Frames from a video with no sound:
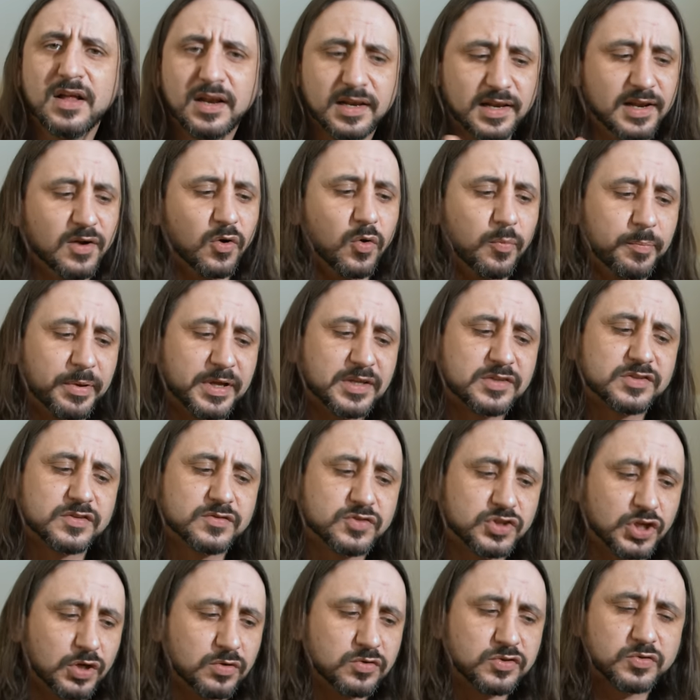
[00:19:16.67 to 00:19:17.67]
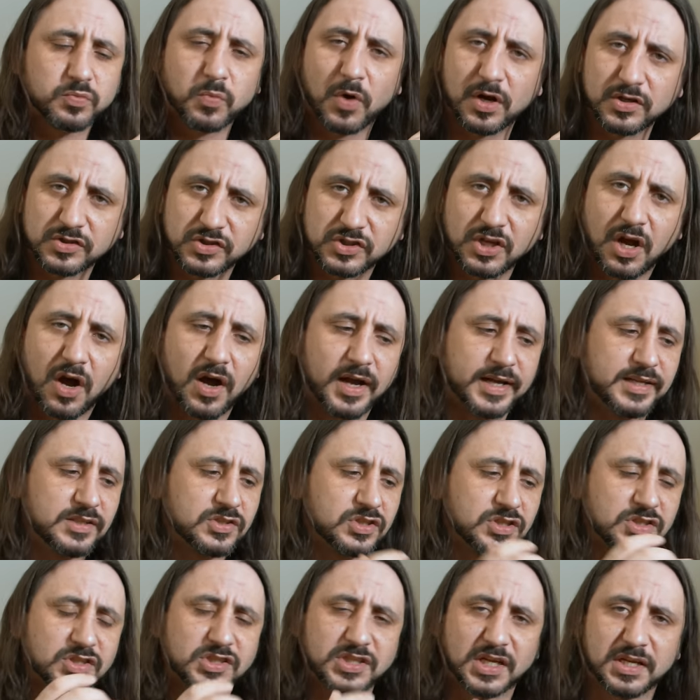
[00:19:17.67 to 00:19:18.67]
Little bits of juice were starting
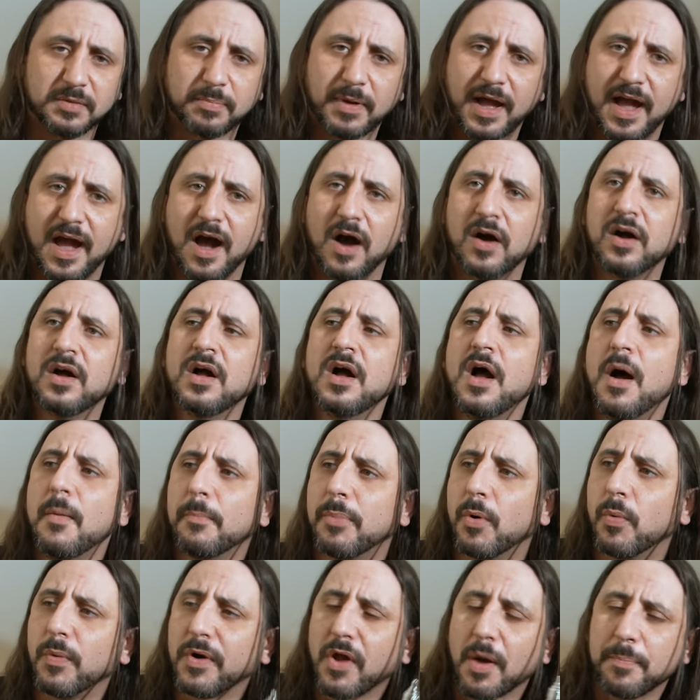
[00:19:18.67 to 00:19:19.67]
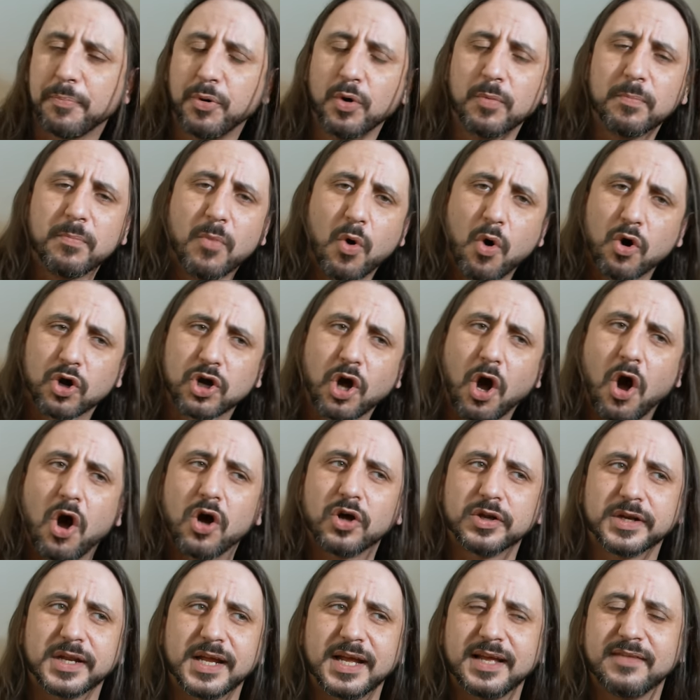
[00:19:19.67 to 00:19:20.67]
to seep out, but when I put more
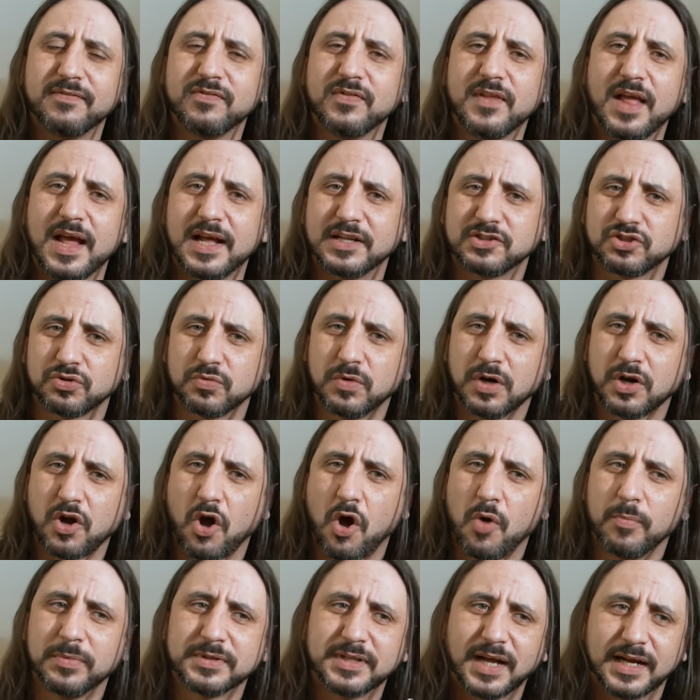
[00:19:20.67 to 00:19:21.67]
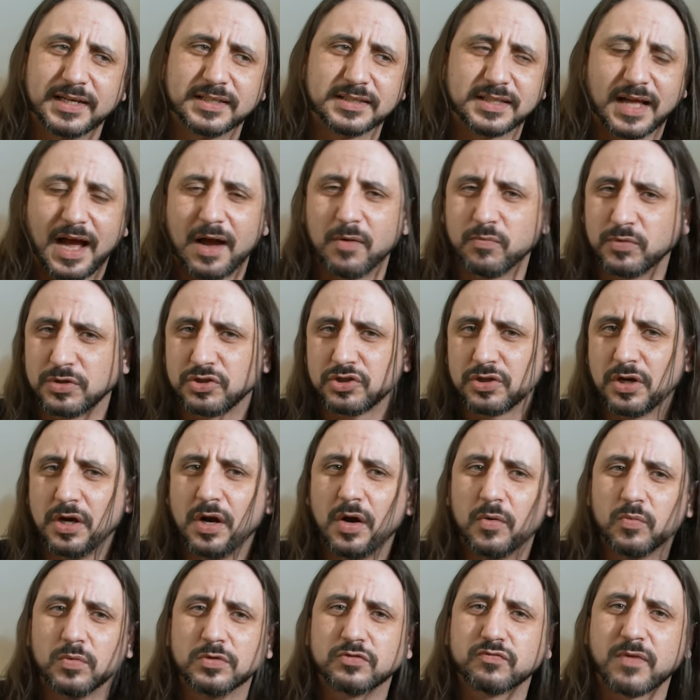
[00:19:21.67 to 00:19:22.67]
cotton in there to accommodate that, which
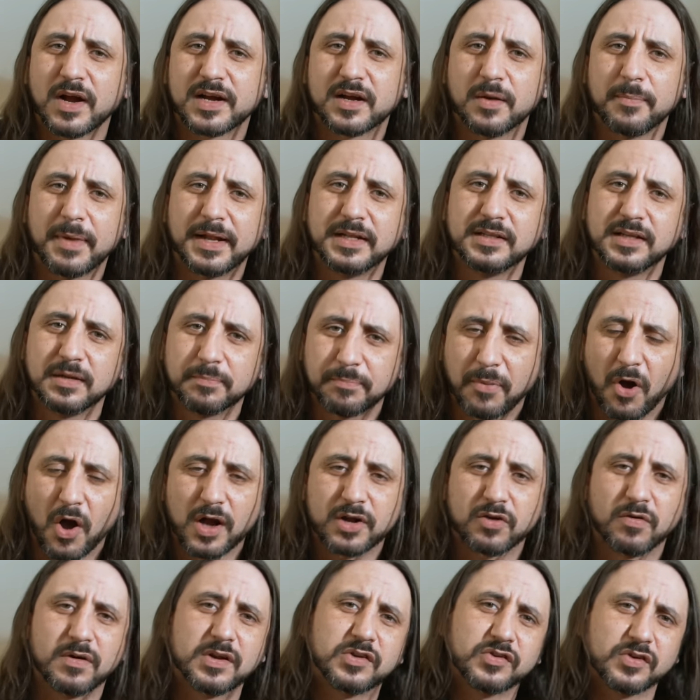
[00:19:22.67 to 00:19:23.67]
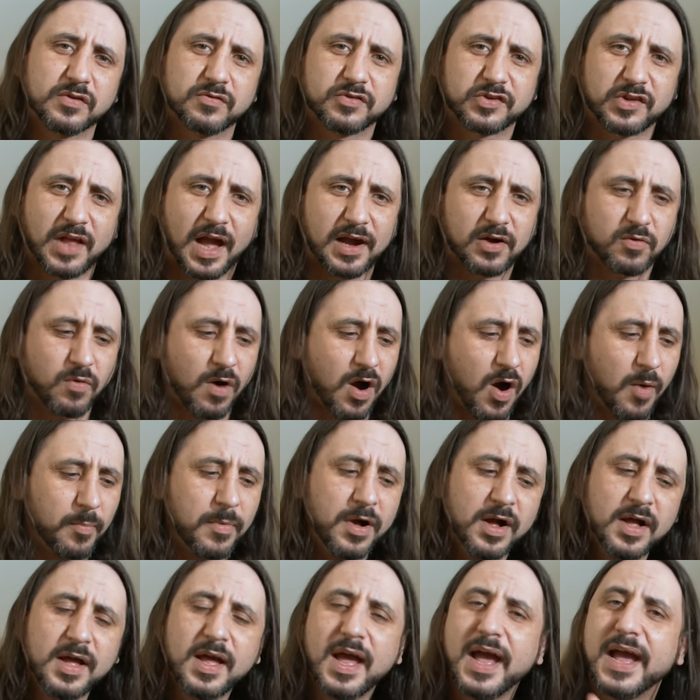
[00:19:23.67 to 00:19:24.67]
was recommended by Chris of
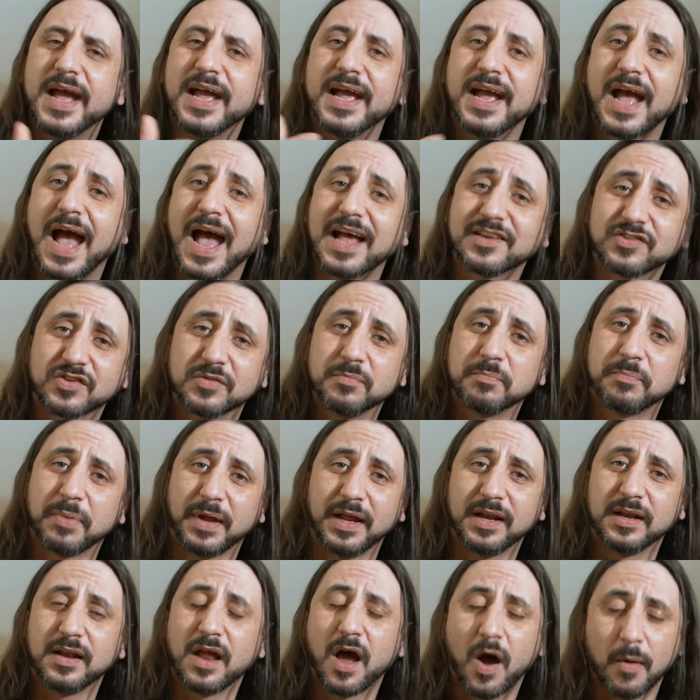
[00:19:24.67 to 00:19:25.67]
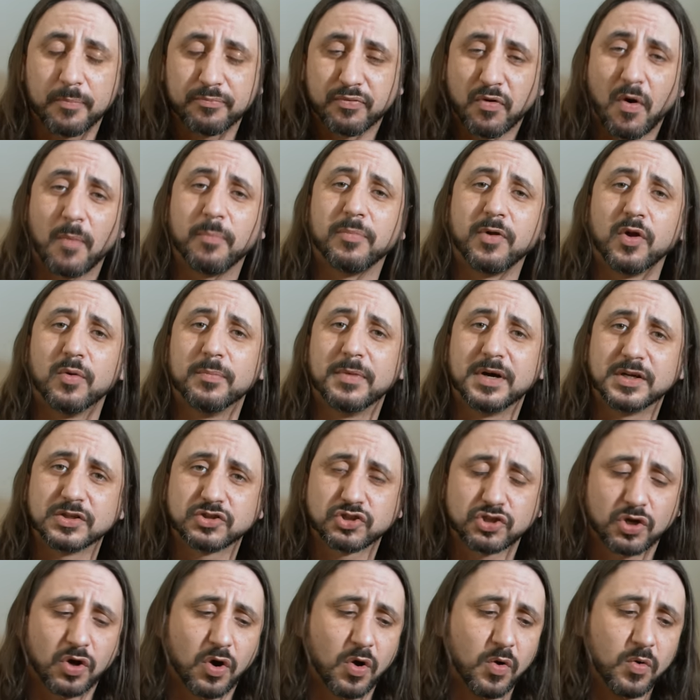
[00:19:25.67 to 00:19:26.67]
Stattqualm, it hasn't been a problem
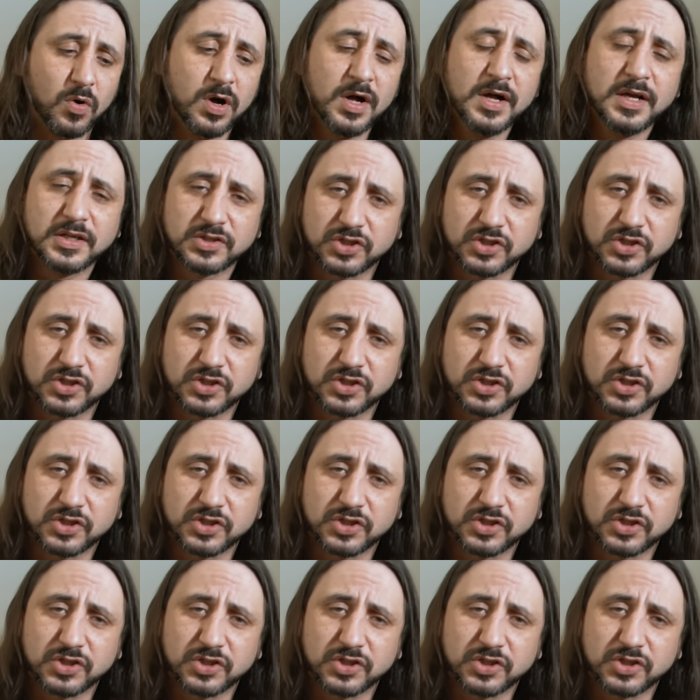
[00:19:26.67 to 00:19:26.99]
at all.